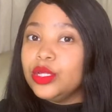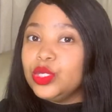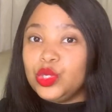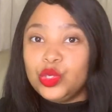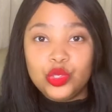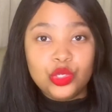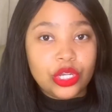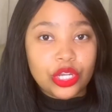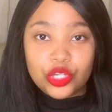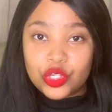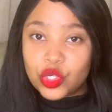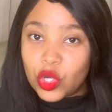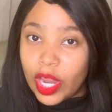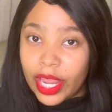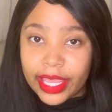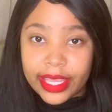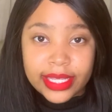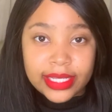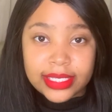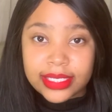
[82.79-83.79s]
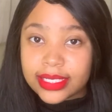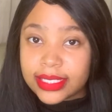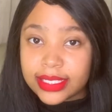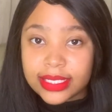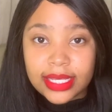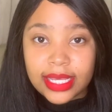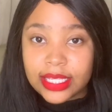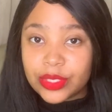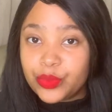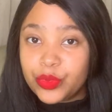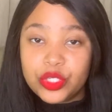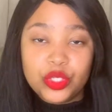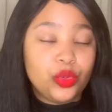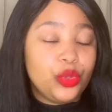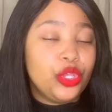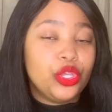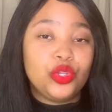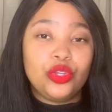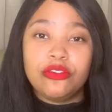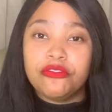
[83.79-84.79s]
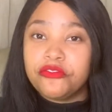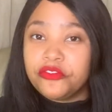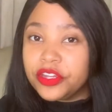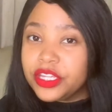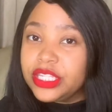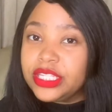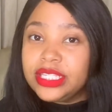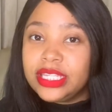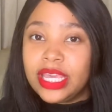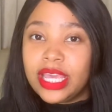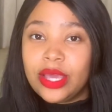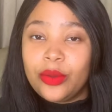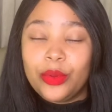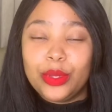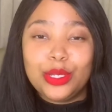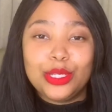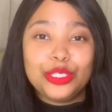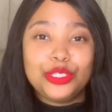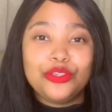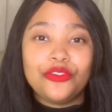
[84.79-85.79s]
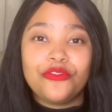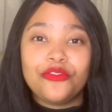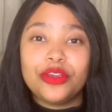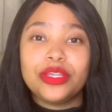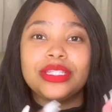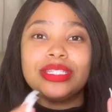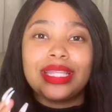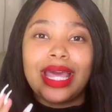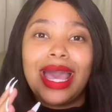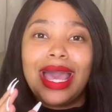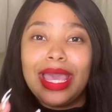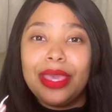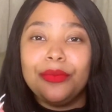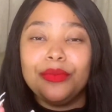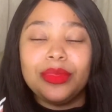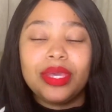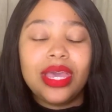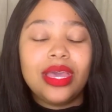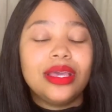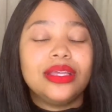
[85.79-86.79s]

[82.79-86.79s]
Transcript: do not try it, especially when you're doing first year, when it's your first time.